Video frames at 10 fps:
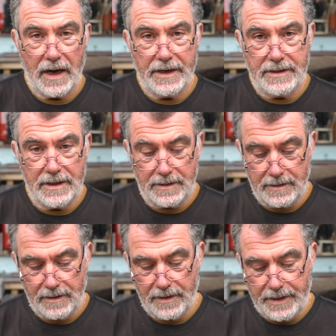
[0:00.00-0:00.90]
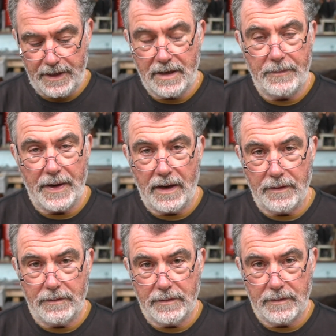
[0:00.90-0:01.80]
I didn't think about
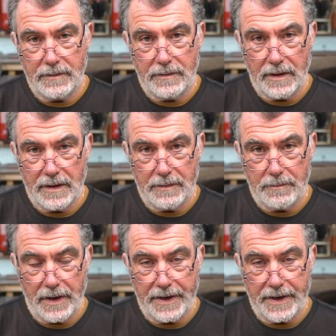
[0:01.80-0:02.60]
my